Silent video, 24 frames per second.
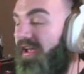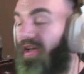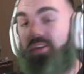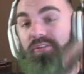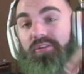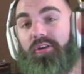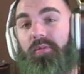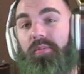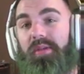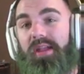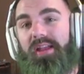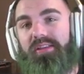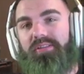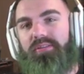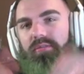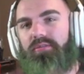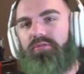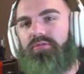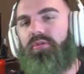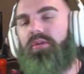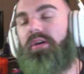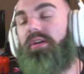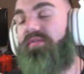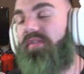So I hope you guys do
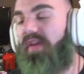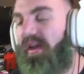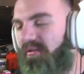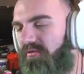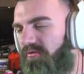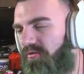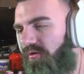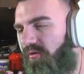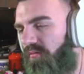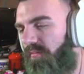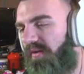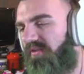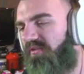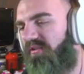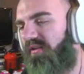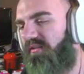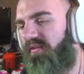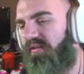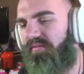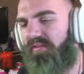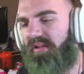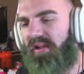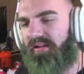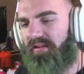enjoy. If you guys do, make sure you guys
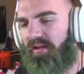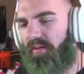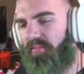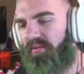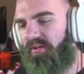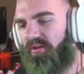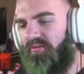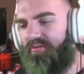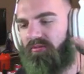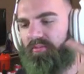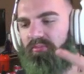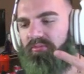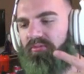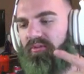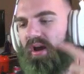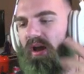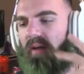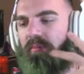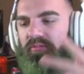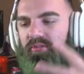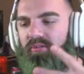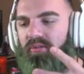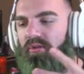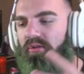leave a like down below,
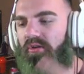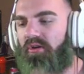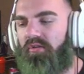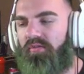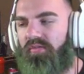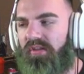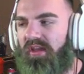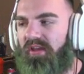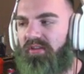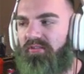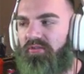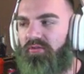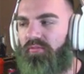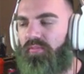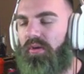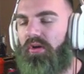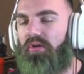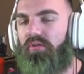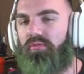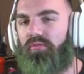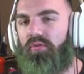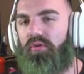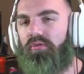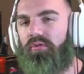subscribe, turn on notifications. We
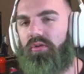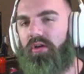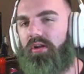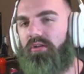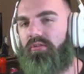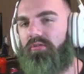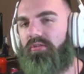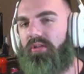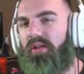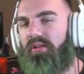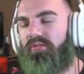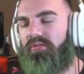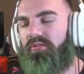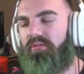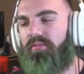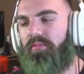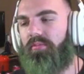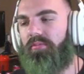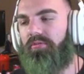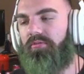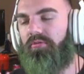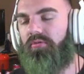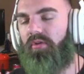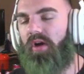are on the road to one hundred thousand
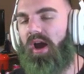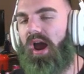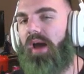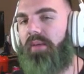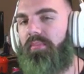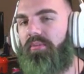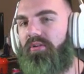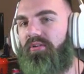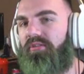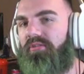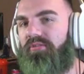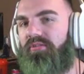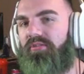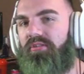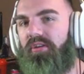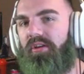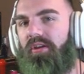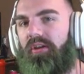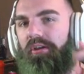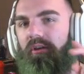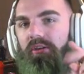subscribers.